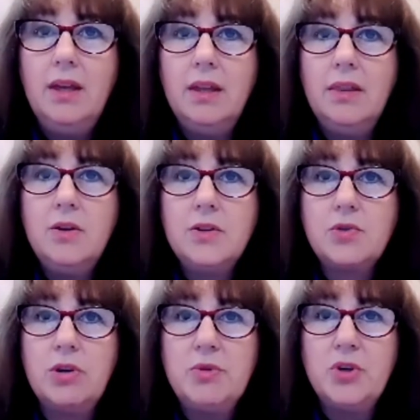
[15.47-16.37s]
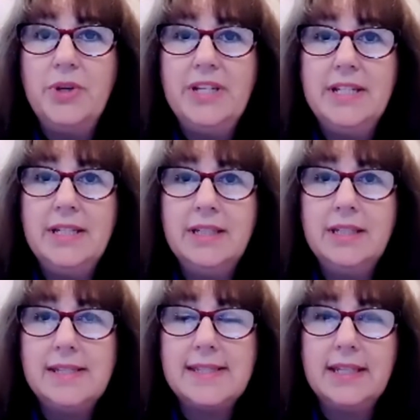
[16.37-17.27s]
The scripture reading
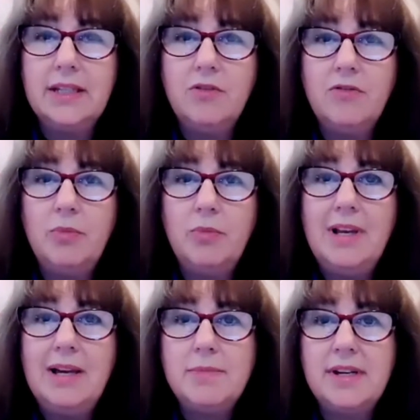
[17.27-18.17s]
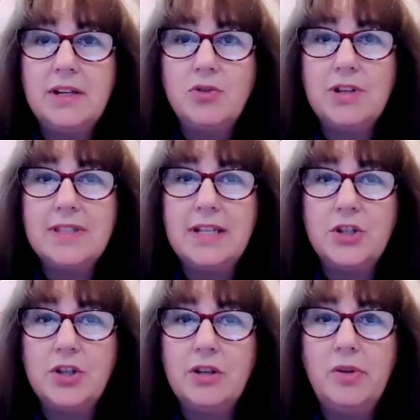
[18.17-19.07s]
is taken from the Lamsa
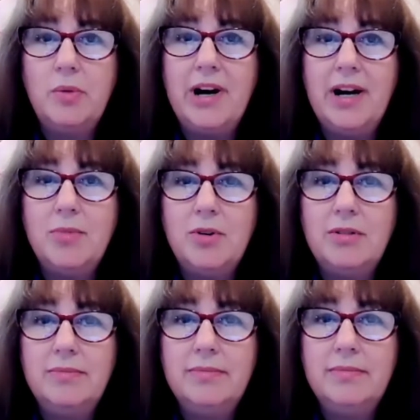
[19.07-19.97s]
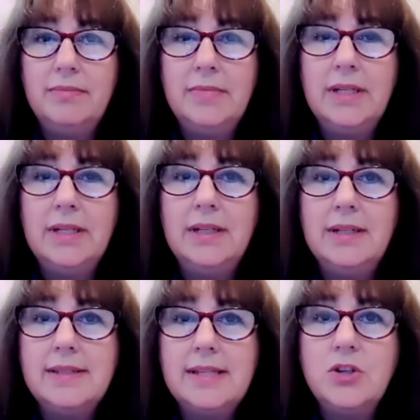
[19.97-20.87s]
translation of the Bible,
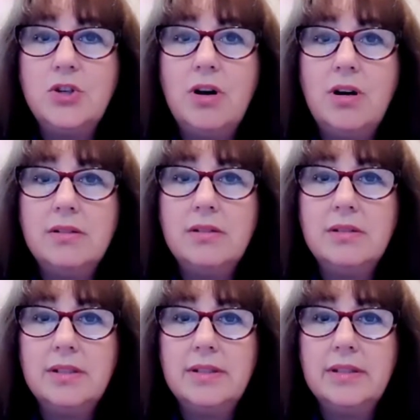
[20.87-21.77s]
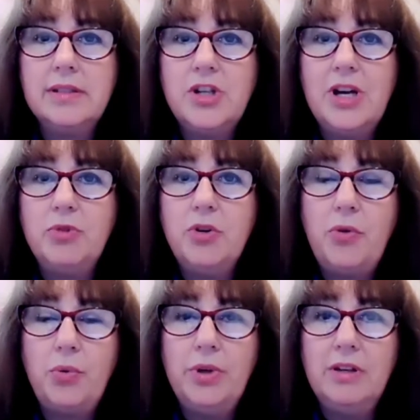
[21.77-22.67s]
St. John chapter
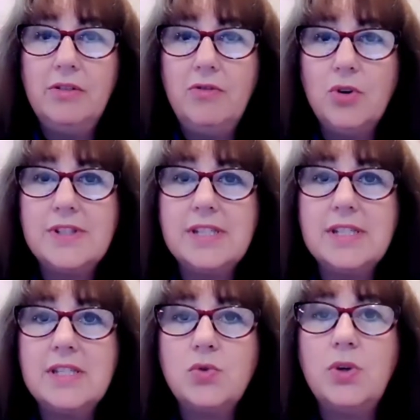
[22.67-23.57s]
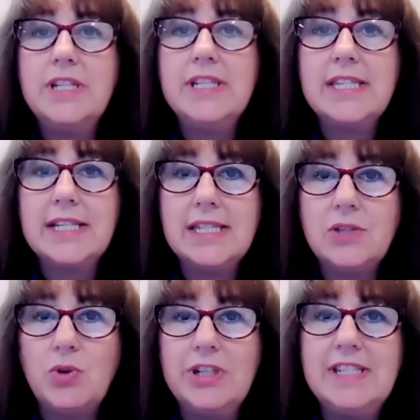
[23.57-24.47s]
3, verses 26 and
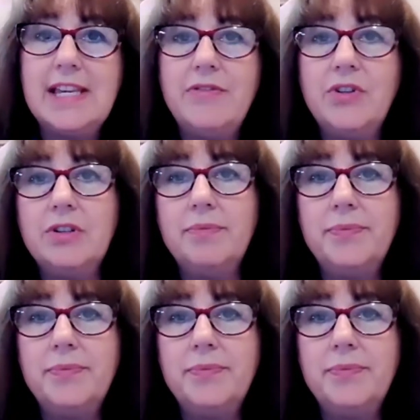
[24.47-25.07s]
27.